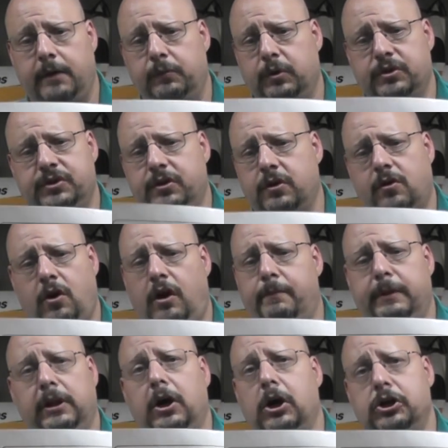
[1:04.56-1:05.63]
We're just going to call
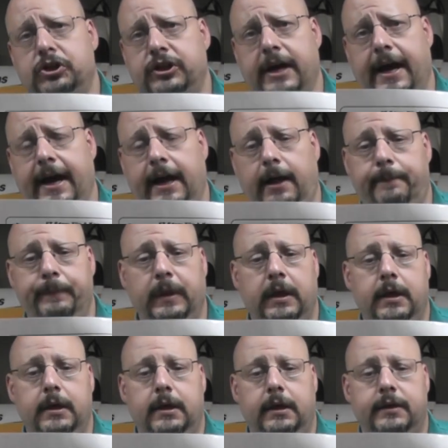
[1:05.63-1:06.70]
them a large tile.
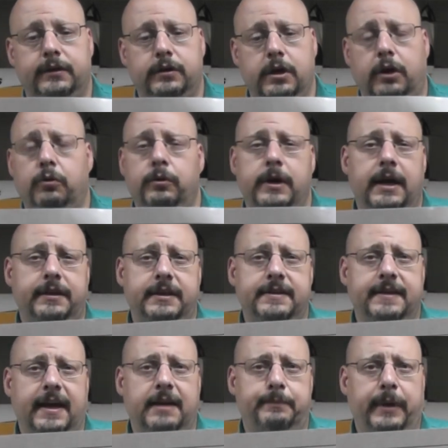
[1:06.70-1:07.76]
So you create
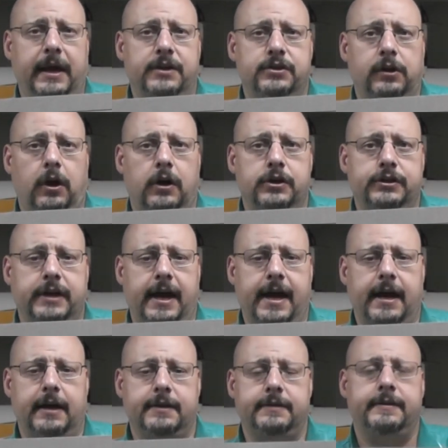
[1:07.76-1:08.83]
these 8-page large
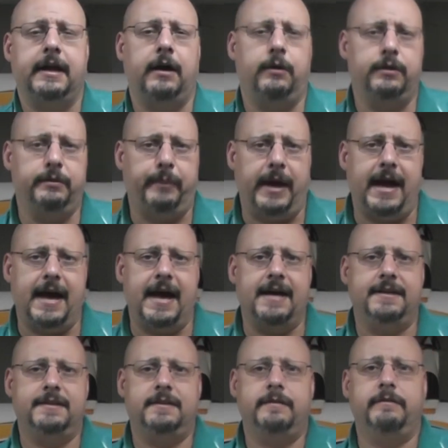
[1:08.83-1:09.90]
tiles. Now in the
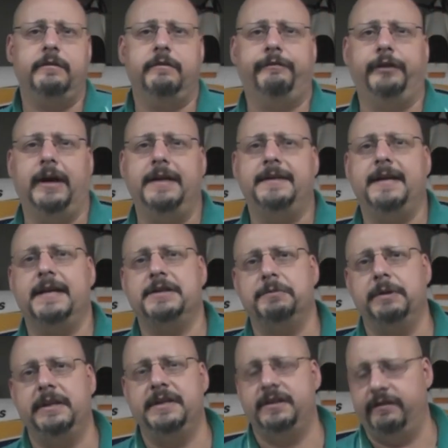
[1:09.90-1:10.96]
past, Flite Test
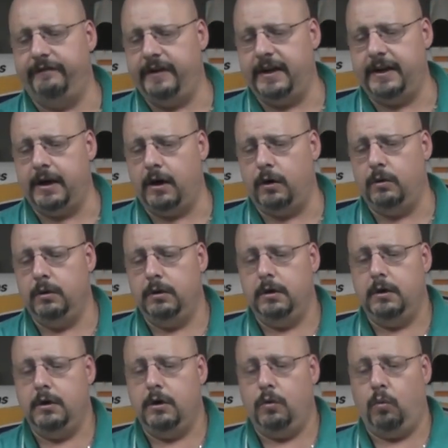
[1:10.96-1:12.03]
released a video
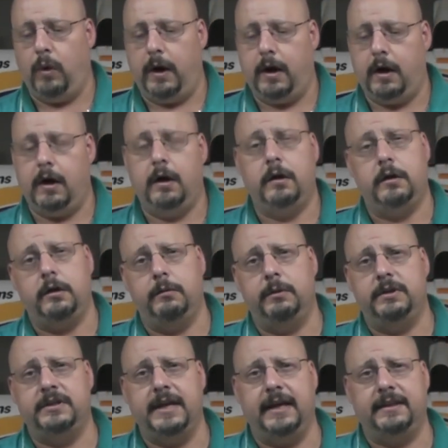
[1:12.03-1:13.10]
where you
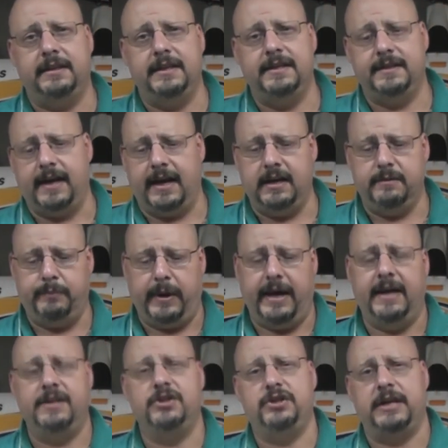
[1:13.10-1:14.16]
would take these
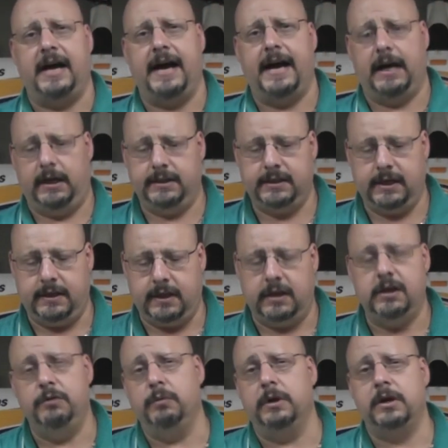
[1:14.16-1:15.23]
8-page tiles and
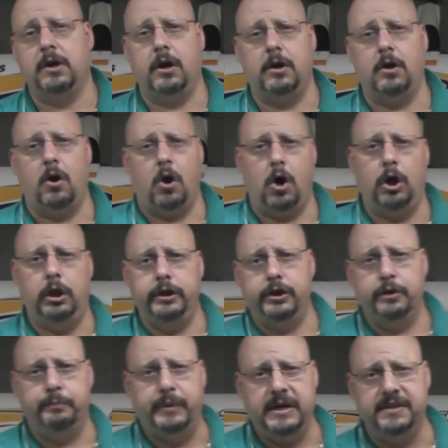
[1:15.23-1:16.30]
then you would cut all of
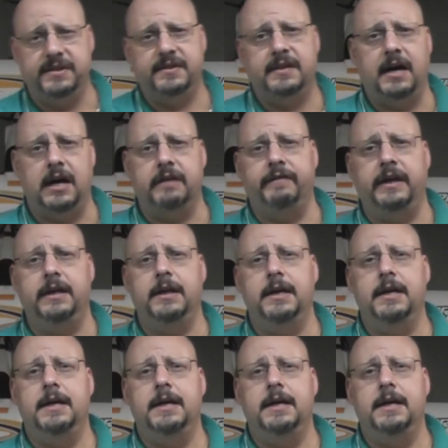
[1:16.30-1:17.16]
your pieces out of it,